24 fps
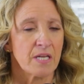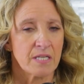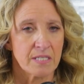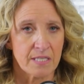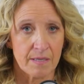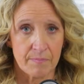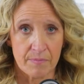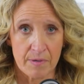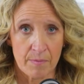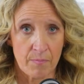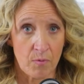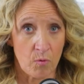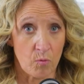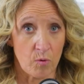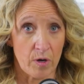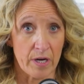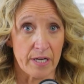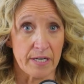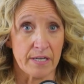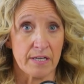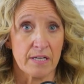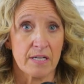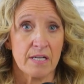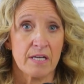Tip number
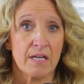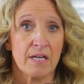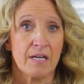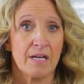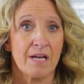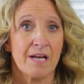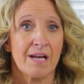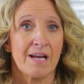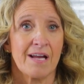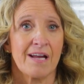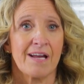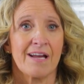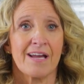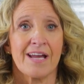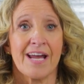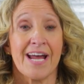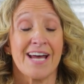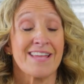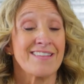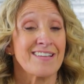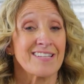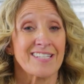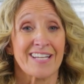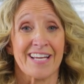one,
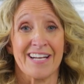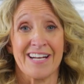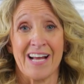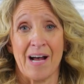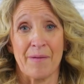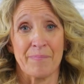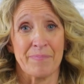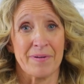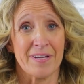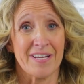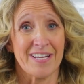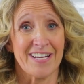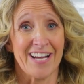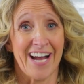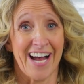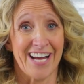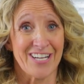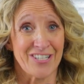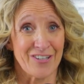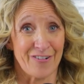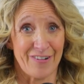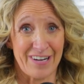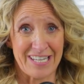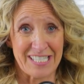and this cannot be
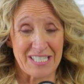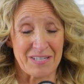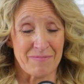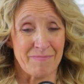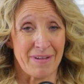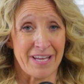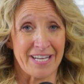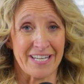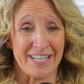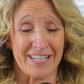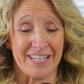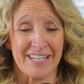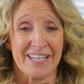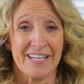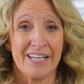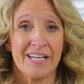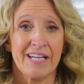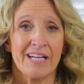underestimated,